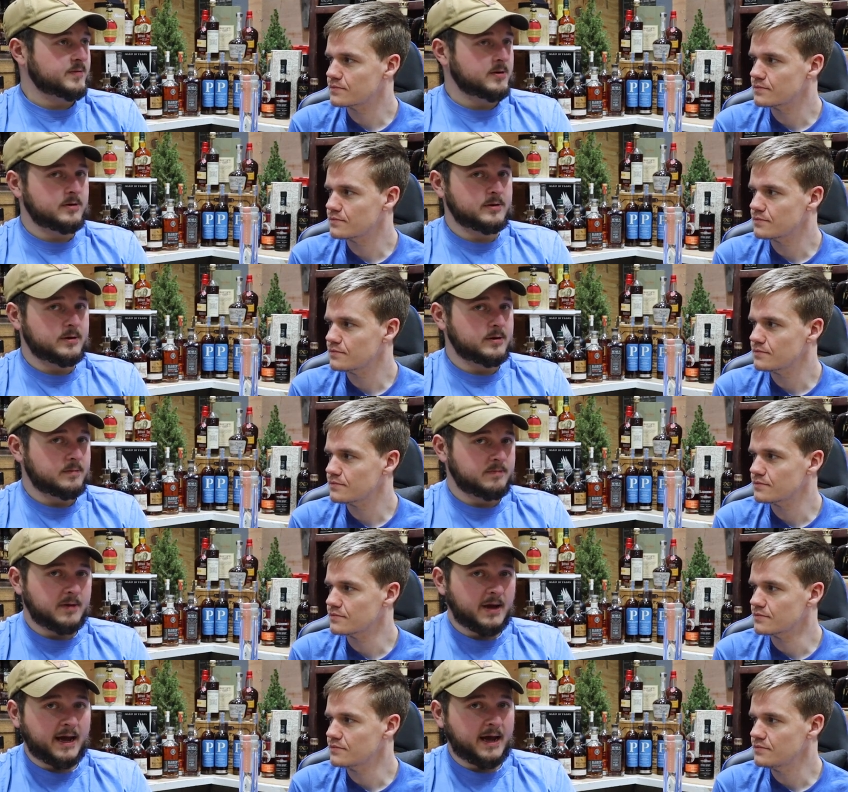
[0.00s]
Speaker 1: for a good
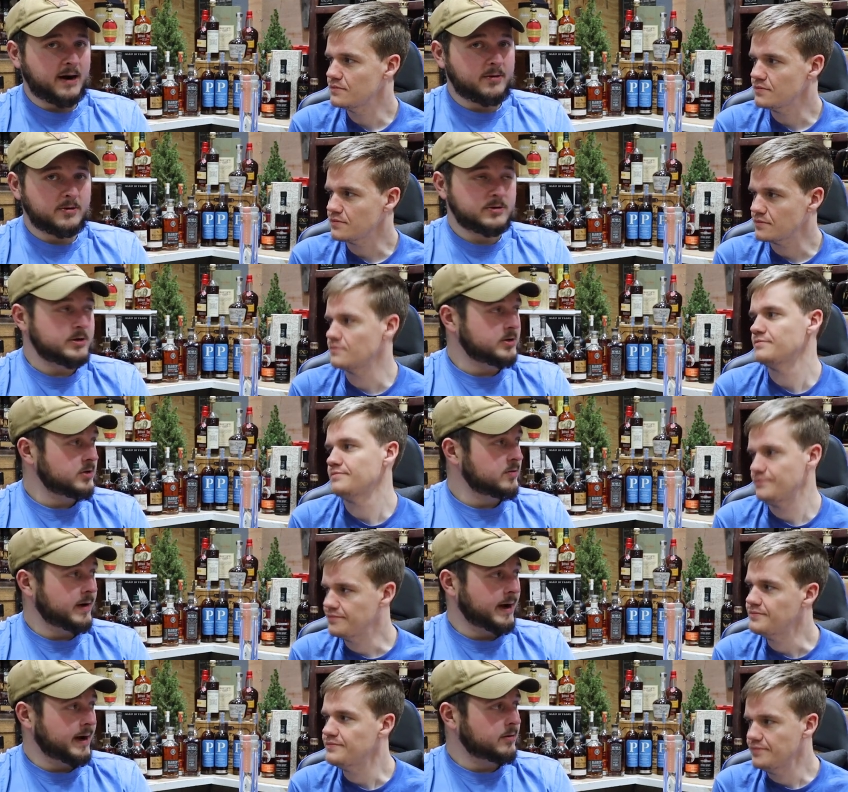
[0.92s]
hour to
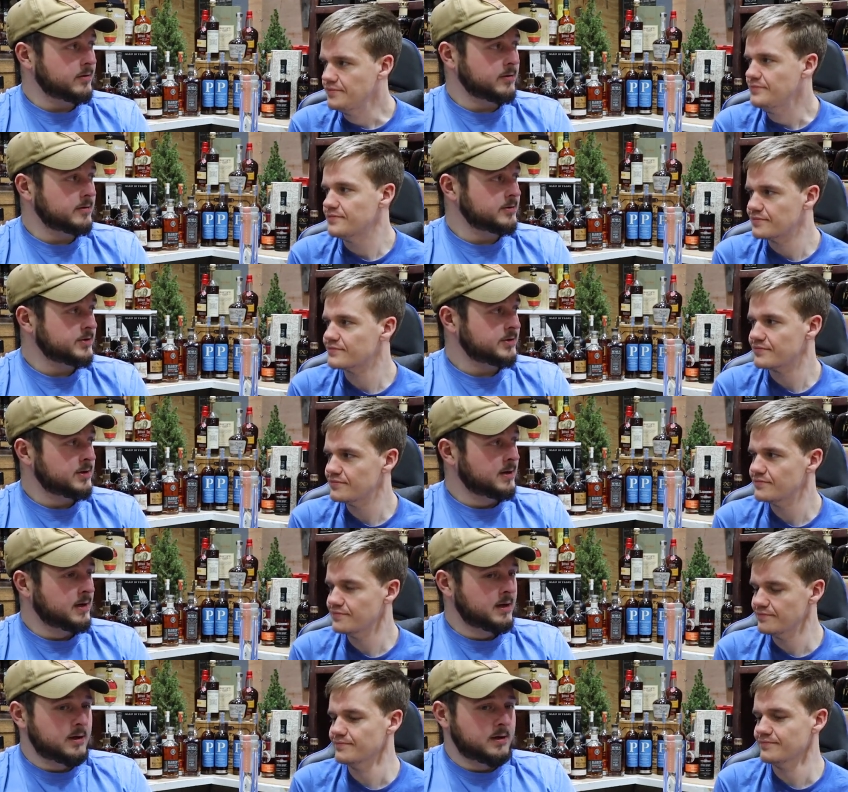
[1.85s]
2 hours
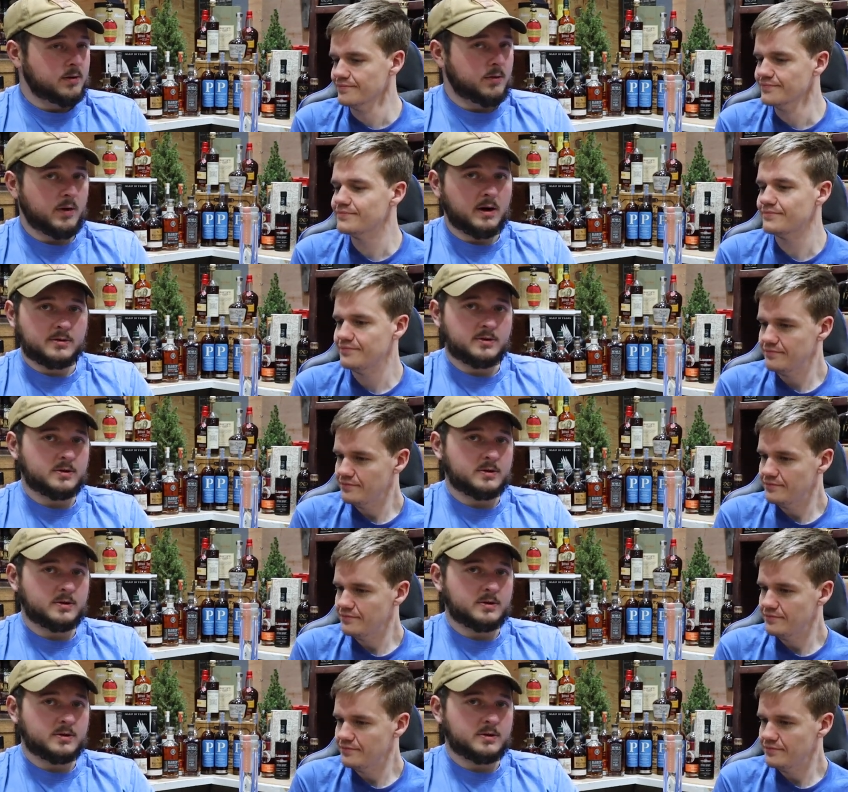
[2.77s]
while